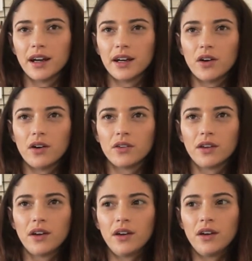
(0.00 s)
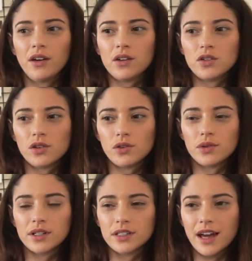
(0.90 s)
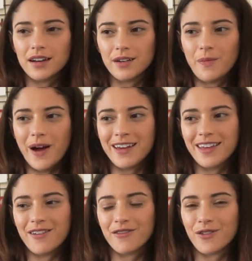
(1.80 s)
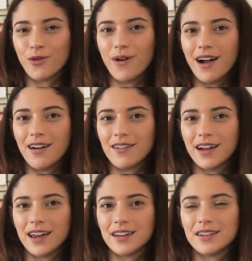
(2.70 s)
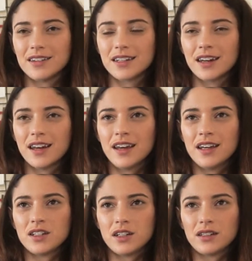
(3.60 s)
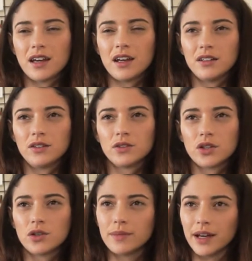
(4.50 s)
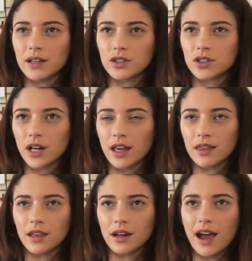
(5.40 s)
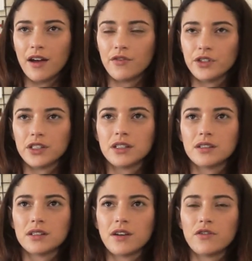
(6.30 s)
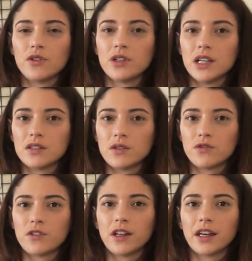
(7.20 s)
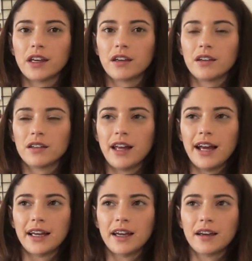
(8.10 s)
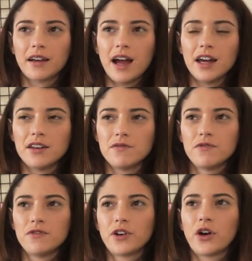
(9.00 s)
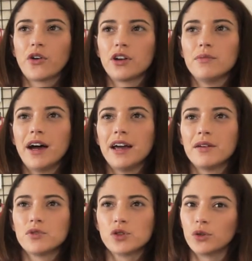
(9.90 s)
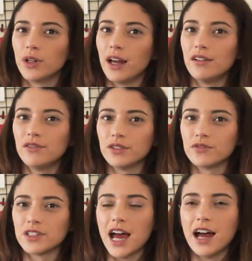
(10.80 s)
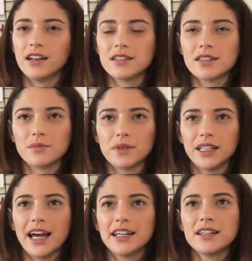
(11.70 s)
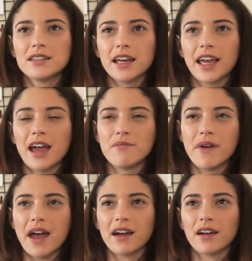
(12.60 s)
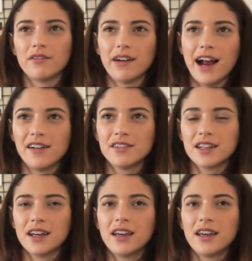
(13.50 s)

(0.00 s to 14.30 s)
I got too excited by that for a while and did that a little too much and then after a few years of feeling like I'd forgotten my true love of dance and Pilates, I came back around